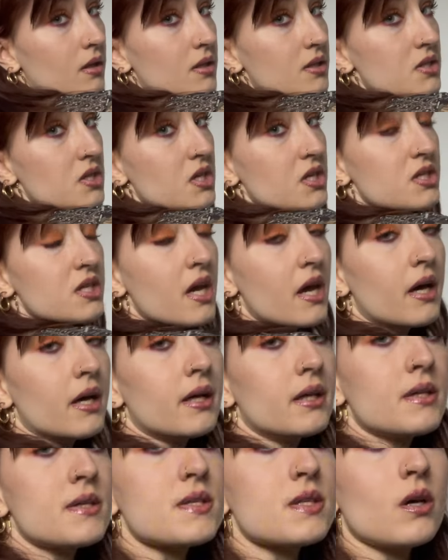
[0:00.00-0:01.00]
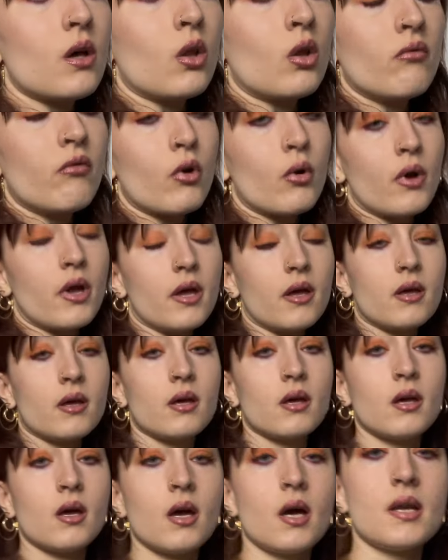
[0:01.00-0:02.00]
details all over it
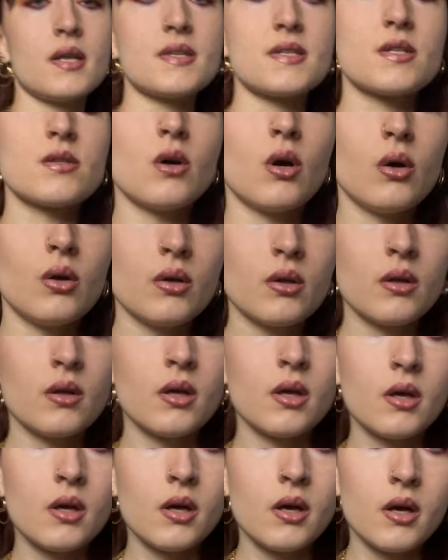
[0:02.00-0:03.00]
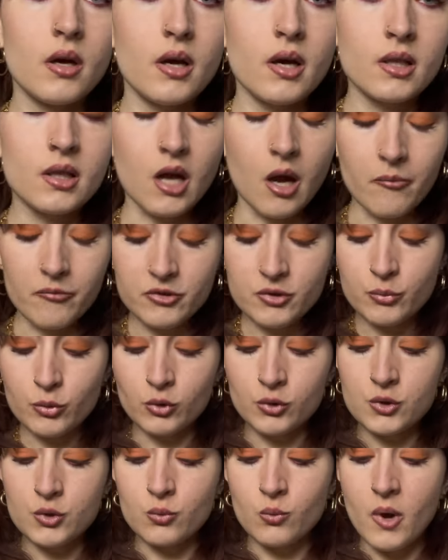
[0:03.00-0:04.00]
and it's not uncomfortable
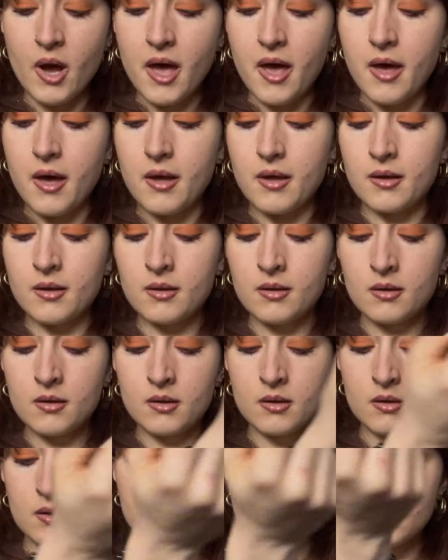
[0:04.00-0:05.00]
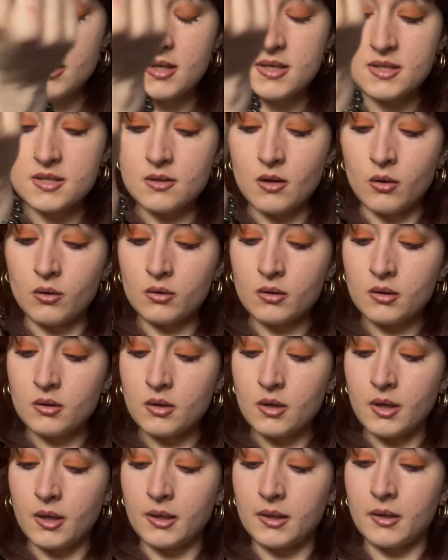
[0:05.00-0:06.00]
to wear it's not
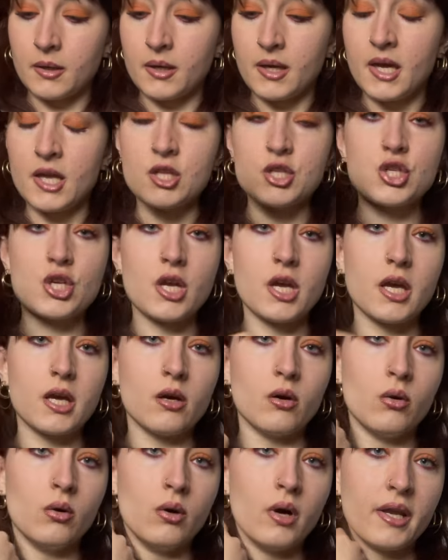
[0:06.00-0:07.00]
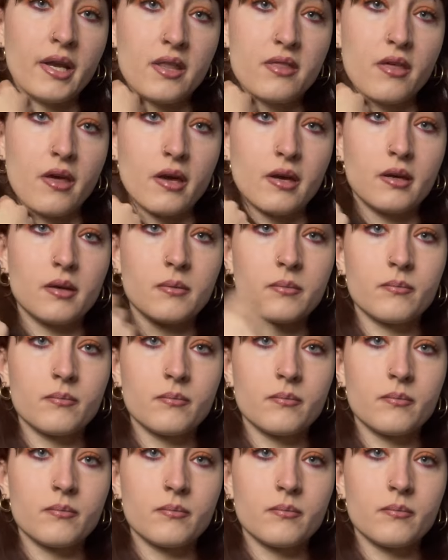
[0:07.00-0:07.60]
uh, itchy or anything